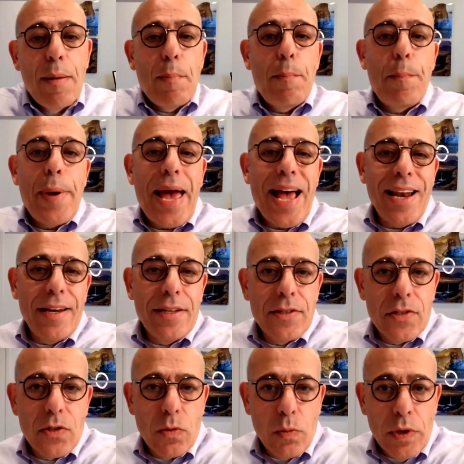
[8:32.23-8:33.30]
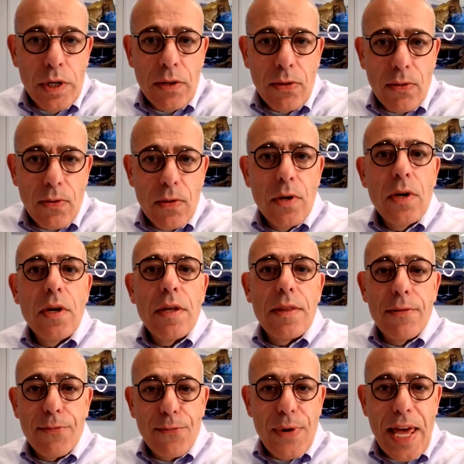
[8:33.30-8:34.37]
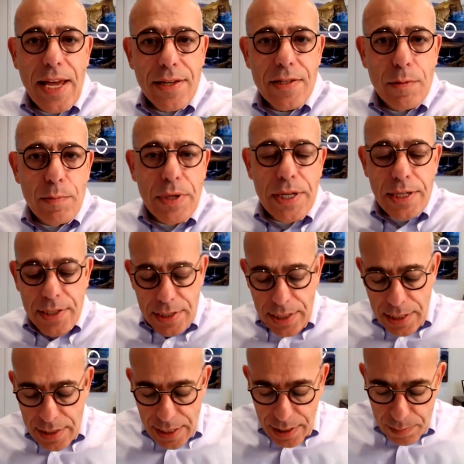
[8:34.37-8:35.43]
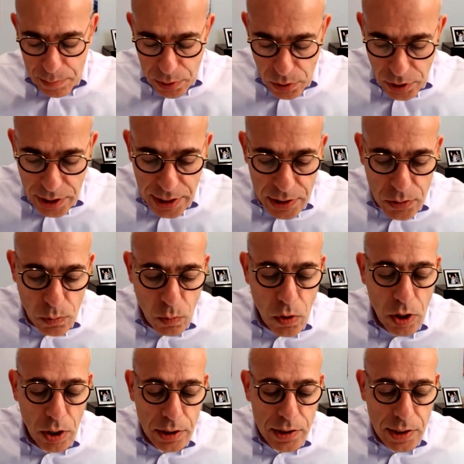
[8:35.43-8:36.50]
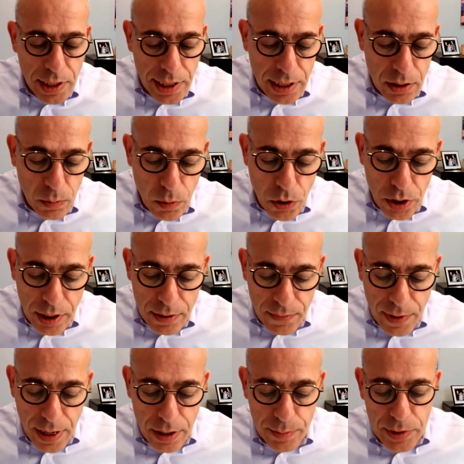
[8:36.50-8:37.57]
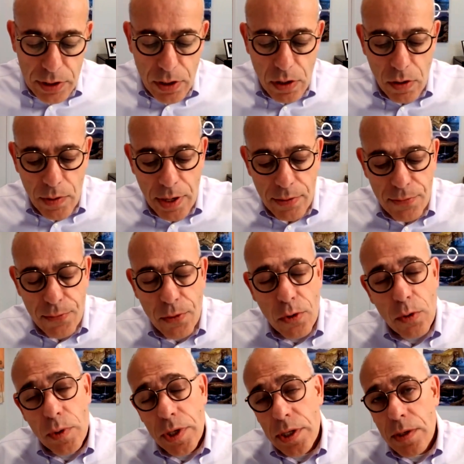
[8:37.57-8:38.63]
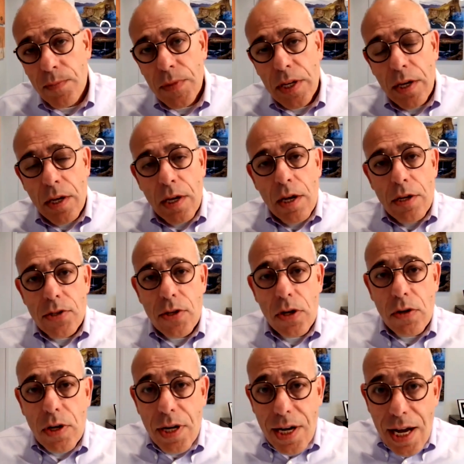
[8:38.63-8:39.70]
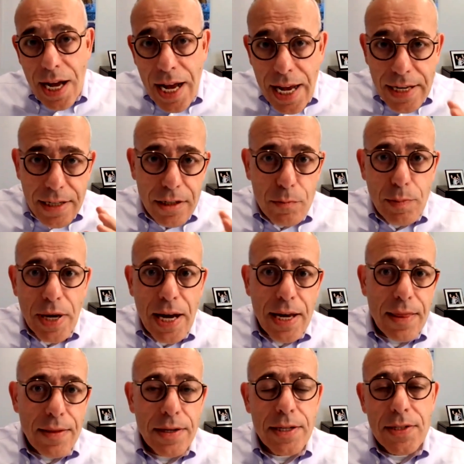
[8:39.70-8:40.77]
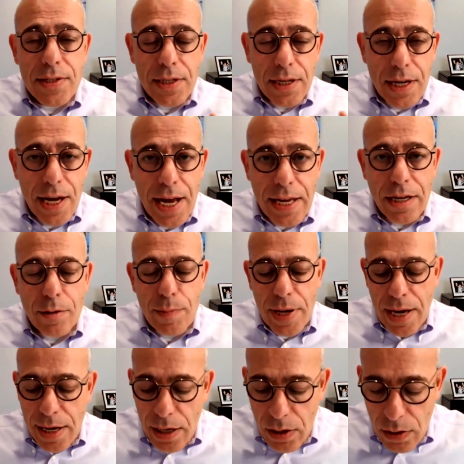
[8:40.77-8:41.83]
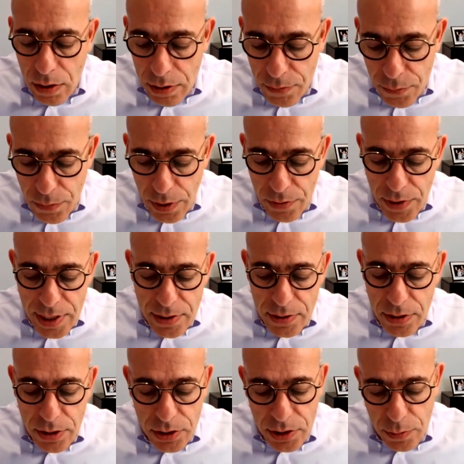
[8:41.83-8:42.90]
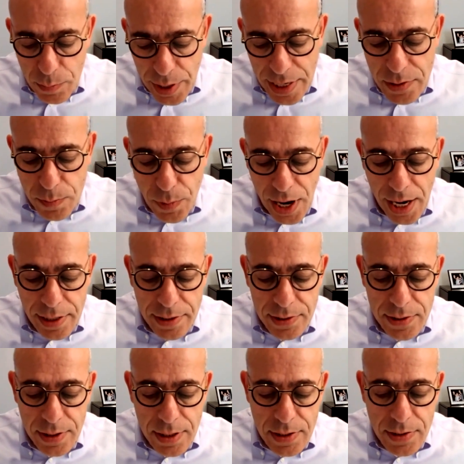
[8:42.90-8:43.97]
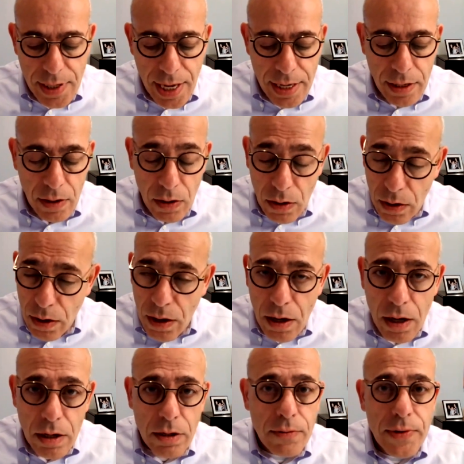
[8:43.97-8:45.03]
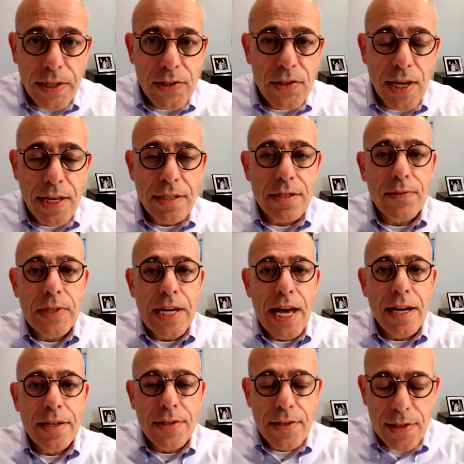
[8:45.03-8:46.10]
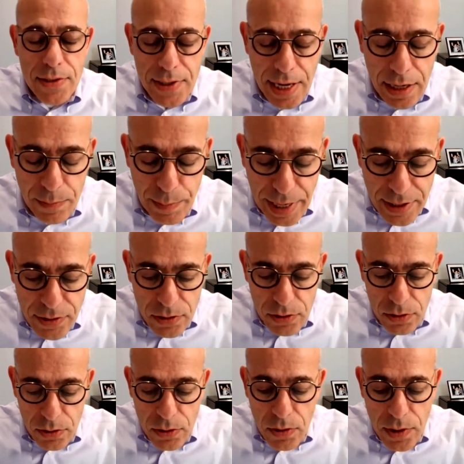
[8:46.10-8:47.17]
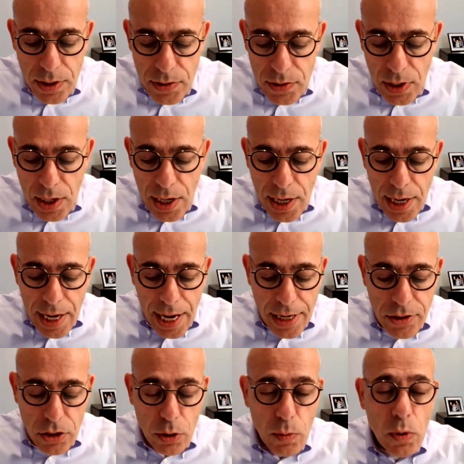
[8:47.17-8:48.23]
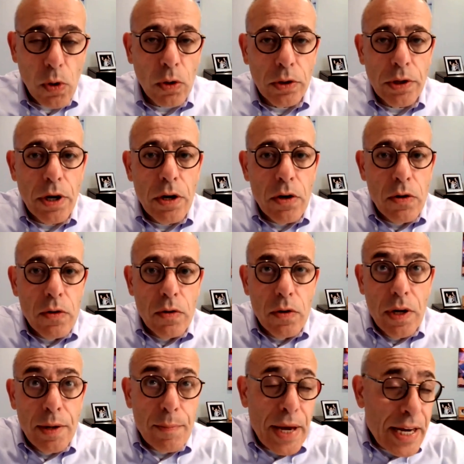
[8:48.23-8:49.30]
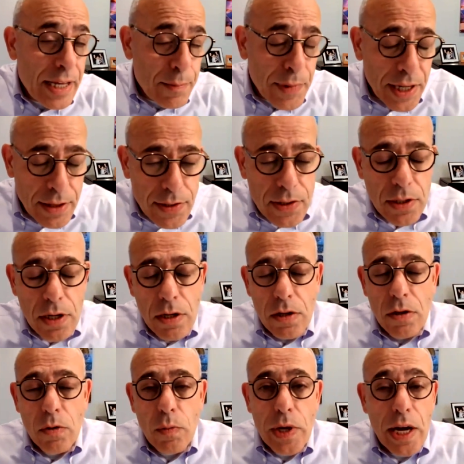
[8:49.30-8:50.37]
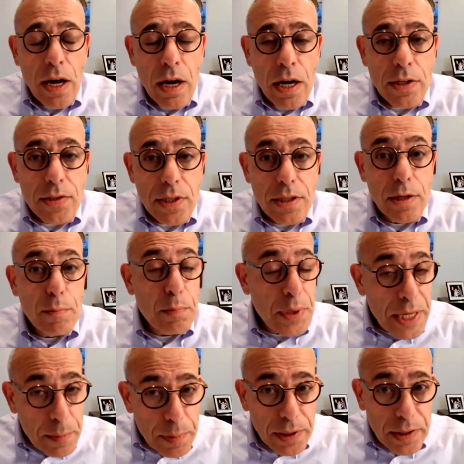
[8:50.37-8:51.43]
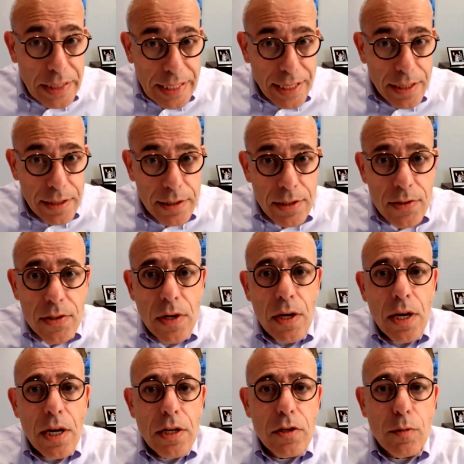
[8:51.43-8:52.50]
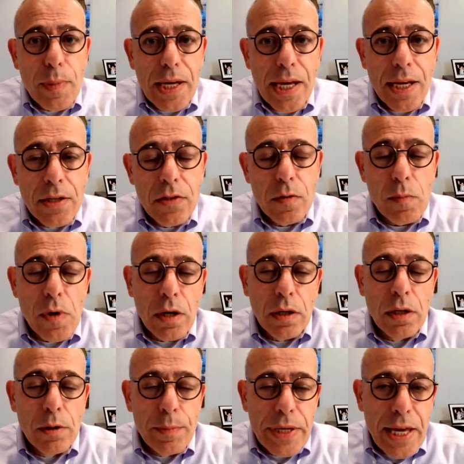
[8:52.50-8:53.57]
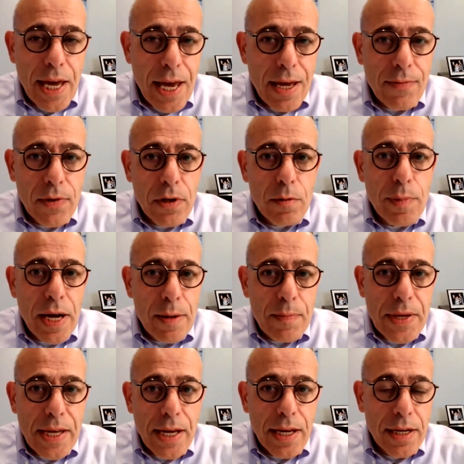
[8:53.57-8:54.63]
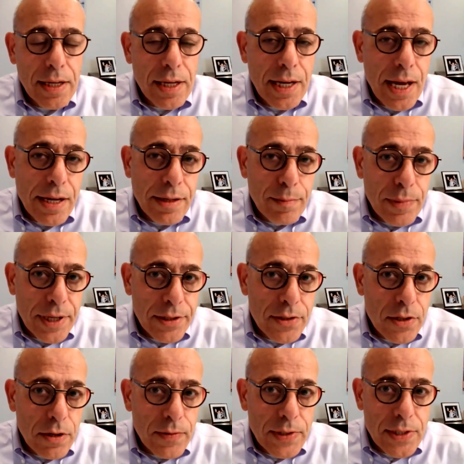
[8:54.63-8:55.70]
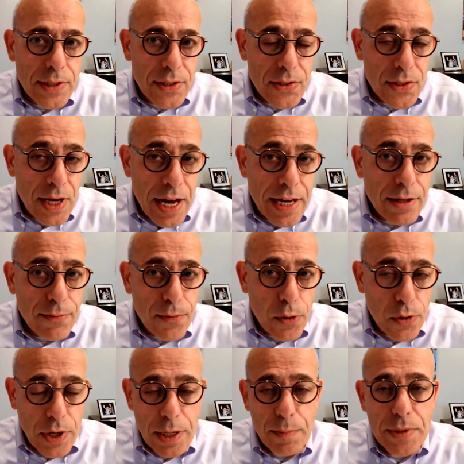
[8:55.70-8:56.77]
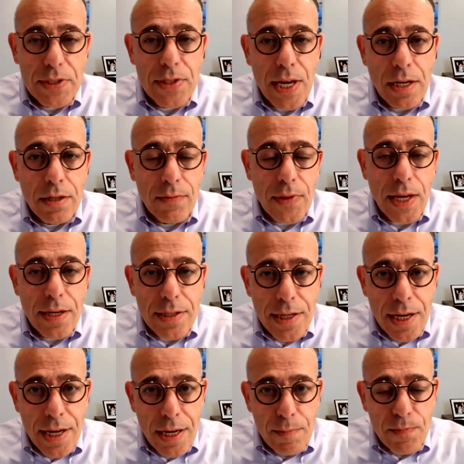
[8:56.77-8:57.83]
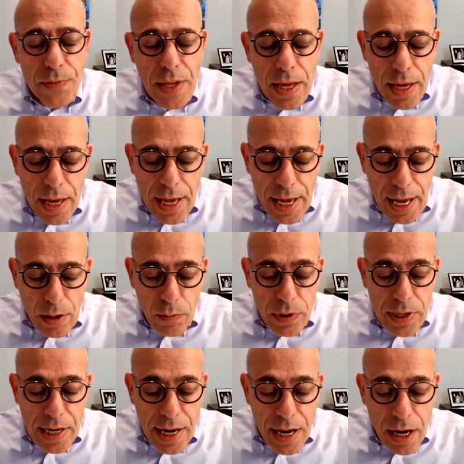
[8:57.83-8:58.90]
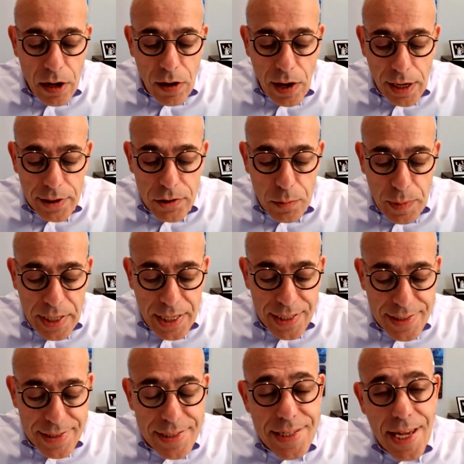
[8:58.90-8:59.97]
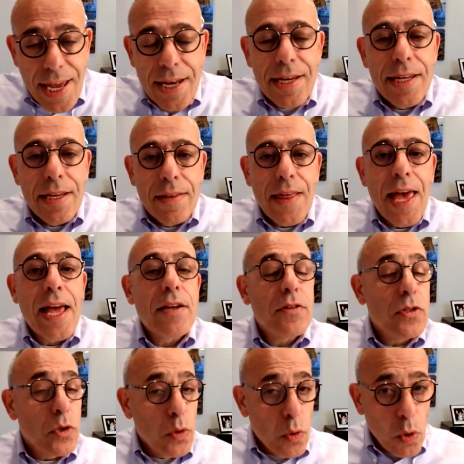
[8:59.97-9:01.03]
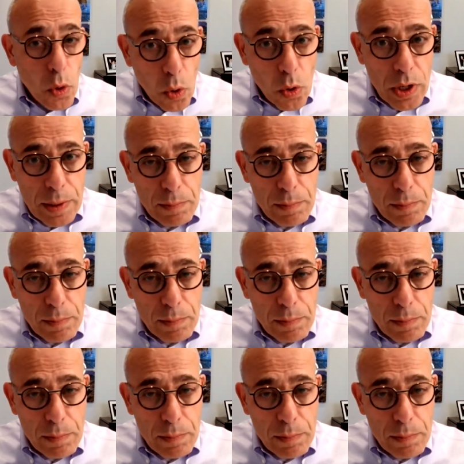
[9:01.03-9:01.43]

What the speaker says: balanced with the flexibility that employees want in a work environment going forward? So guided by this and guided by a lot of research and best practices and a lot of extensive analysis how best to do this, as you all know, many months ago, we asked people leaders to begin to model a behavior by being in a Canadian Blood Services site 40% of their time. And we're now going to be extending that to all